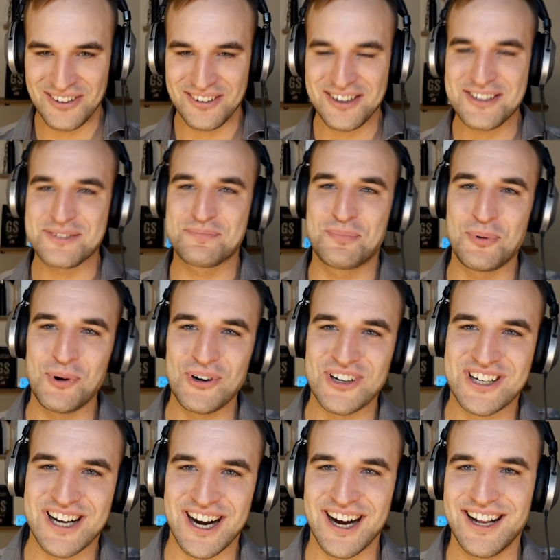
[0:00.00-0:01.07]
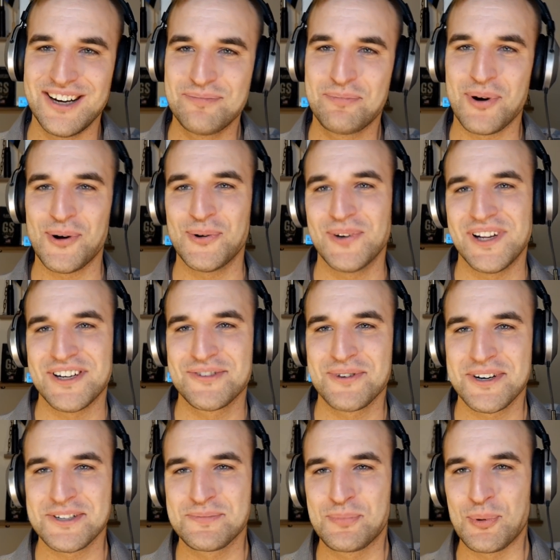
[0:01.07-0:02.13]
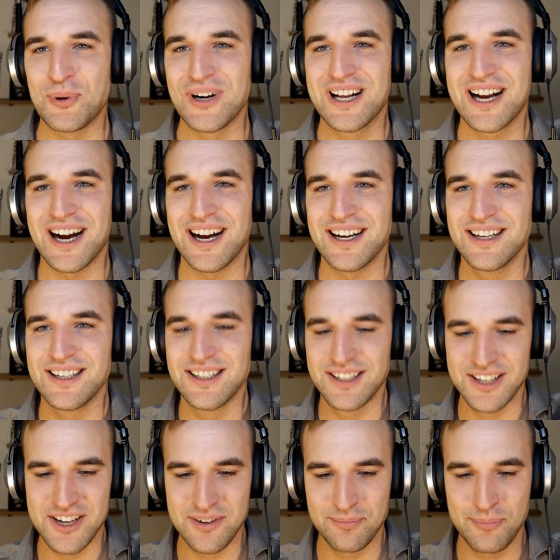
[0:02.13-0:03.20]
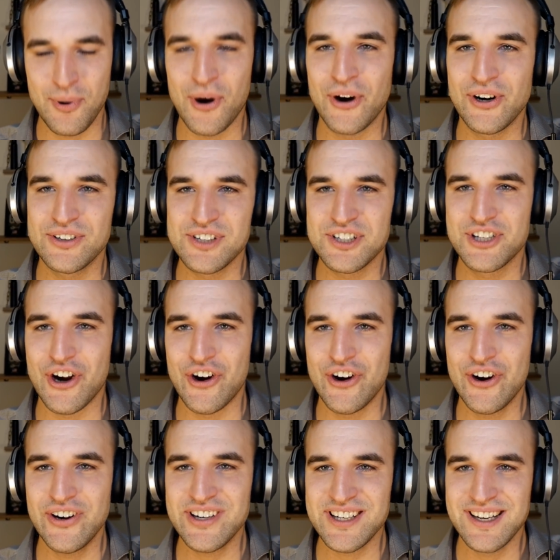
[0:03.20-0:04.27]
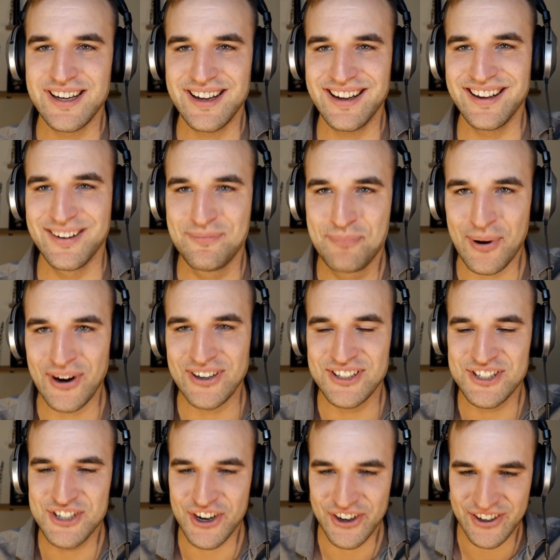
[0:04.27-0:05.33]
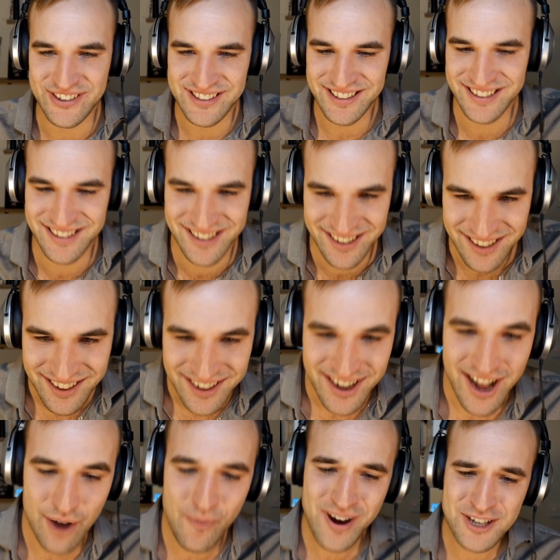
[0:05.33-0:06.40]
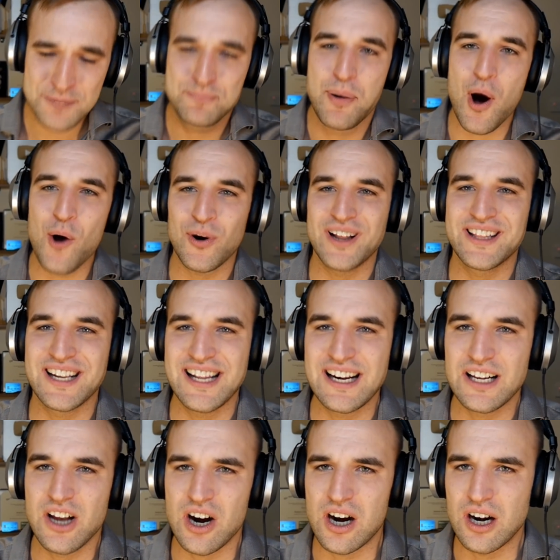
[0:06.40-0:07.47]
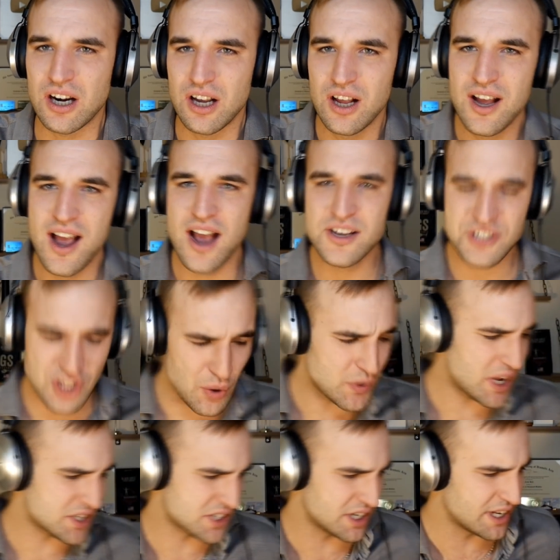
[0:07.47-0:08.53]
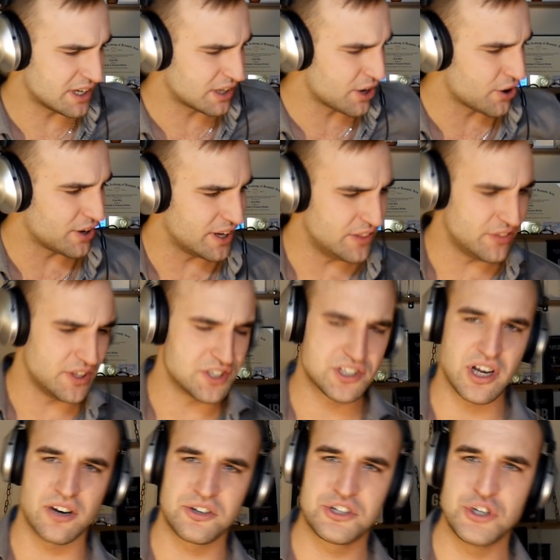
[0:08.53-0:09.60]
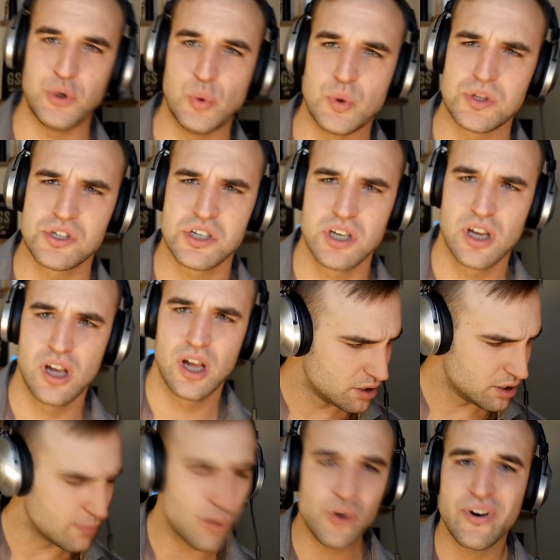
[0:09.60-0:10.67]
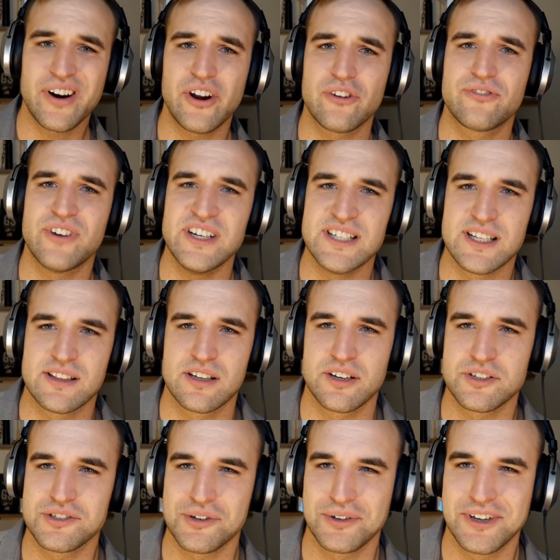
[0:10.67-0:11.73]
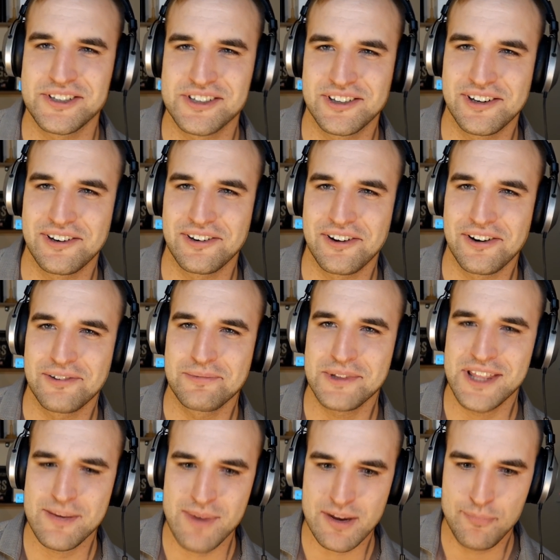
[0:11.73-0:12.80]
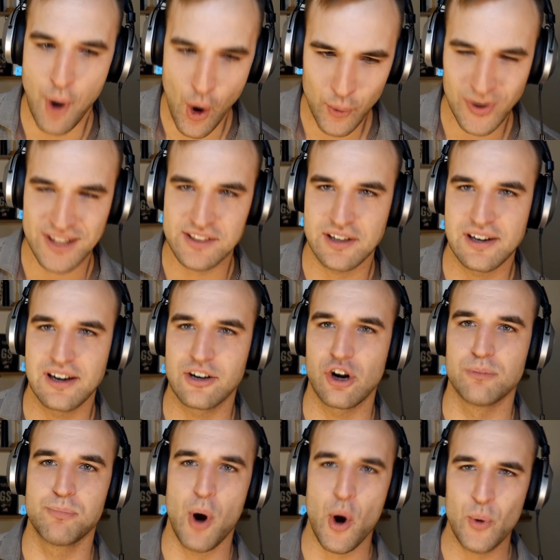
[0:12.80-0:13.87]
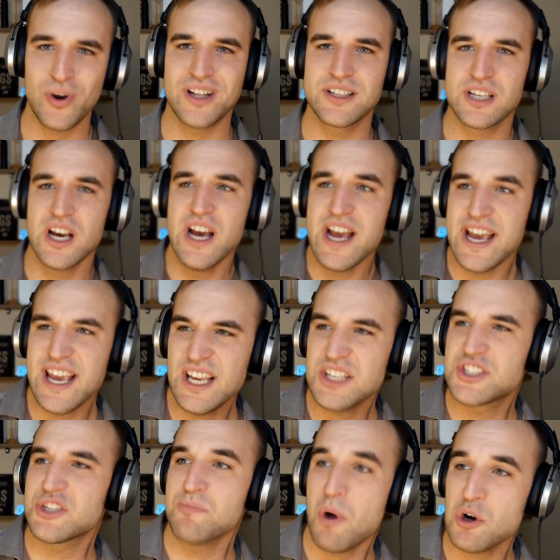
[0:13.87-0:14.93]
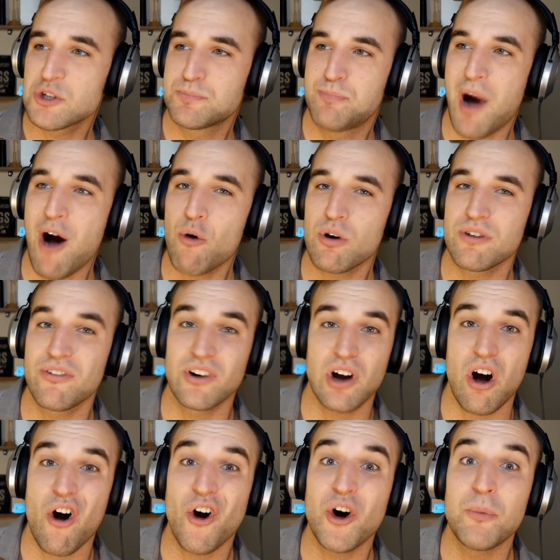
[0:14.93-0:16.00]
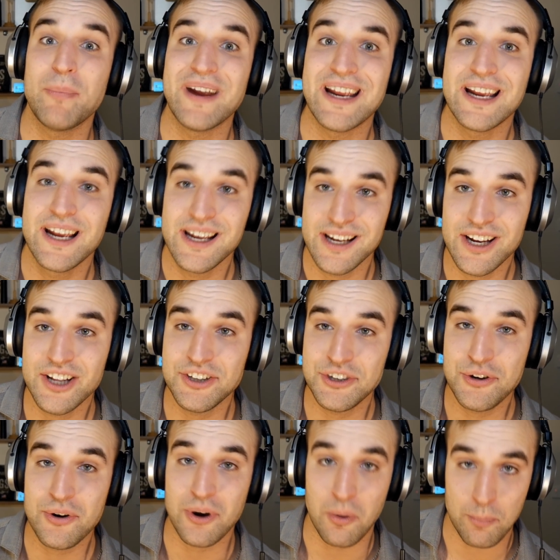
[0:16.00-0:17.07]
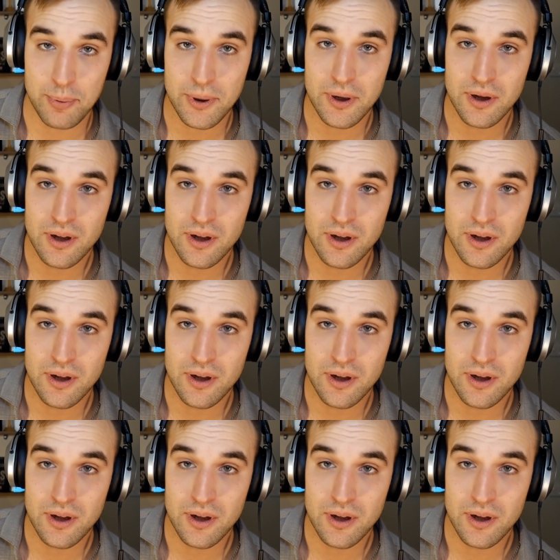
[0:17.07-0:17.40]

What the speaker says: What is burka in Polish? What is burka? Burnt turd? Burnt turd. And why is Poland the little girl? Estonia is a little girl in these cartoons. I'm already offended that Estonia is a little girl, but they make Poland a little girl. Poland is the most powerful army in Europe.